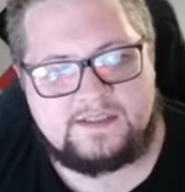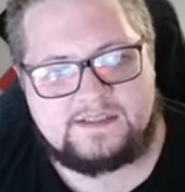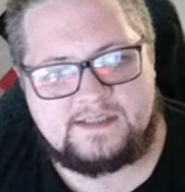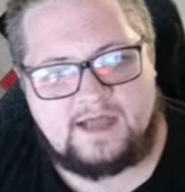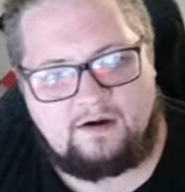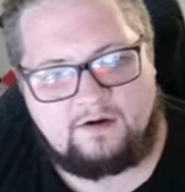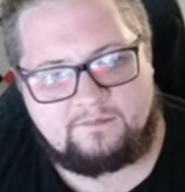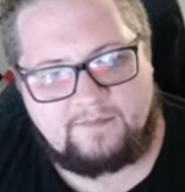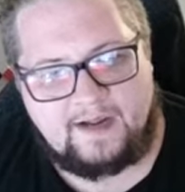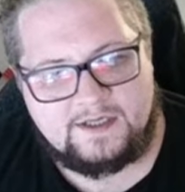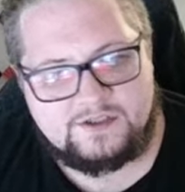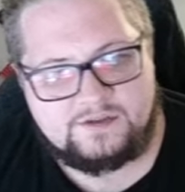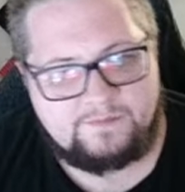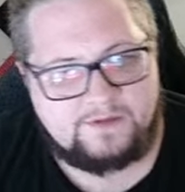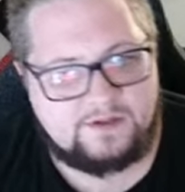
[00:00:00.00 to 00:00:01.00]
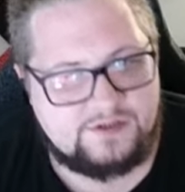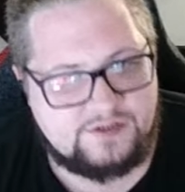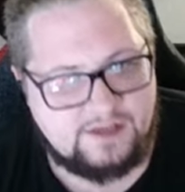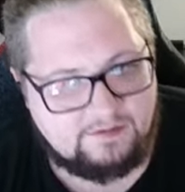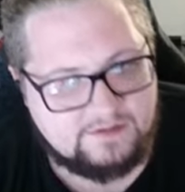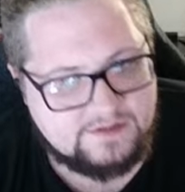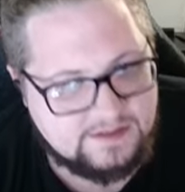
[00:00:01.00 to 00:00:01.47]
solid matchup here.
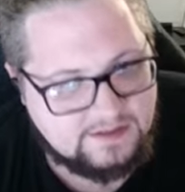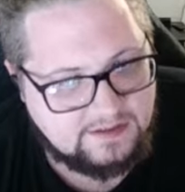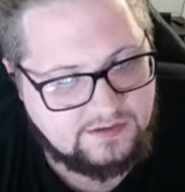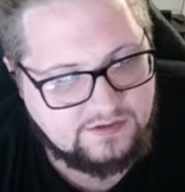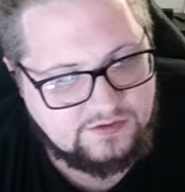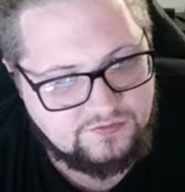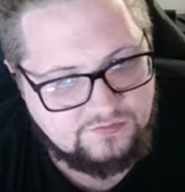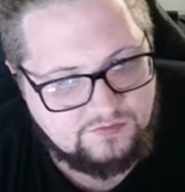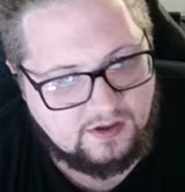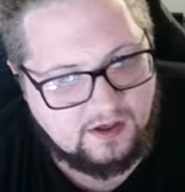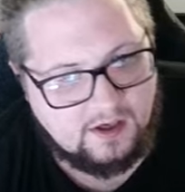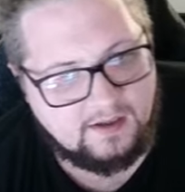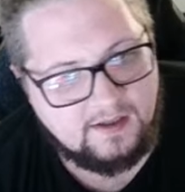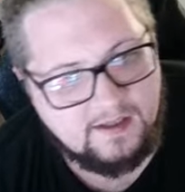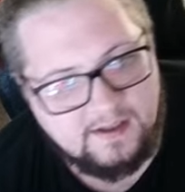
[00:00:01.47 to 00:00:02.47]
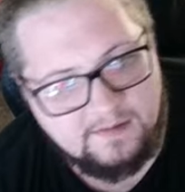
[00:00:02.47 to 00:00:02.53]
Jellicent and a Dewgong.